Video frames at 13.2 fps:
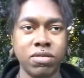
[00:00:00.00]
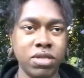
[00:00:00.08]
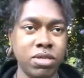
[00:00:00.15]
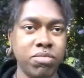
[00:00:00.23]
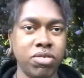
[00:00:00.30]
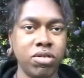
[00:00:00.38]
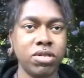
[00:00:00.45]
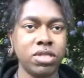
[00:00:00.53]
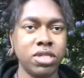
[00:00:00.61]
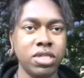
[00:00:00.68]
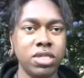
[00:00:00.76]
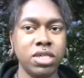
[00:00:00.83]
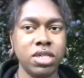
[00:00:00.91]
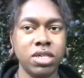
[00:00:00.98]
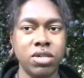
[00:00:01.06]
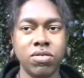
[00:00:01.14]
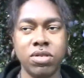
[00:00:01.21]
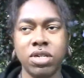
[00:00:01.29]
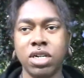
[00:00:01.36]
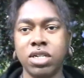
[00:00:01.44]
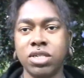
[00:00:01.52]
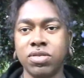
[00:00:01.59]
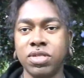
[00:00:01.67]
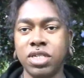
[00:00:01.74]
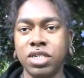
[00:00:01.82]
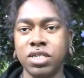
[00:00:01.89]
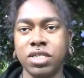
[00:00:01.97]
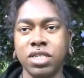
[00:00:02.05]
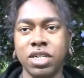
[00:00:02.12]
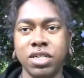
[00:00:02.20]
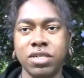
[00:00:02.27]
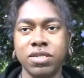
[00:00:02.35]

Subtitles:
Well, in Portland, going on 3 years now.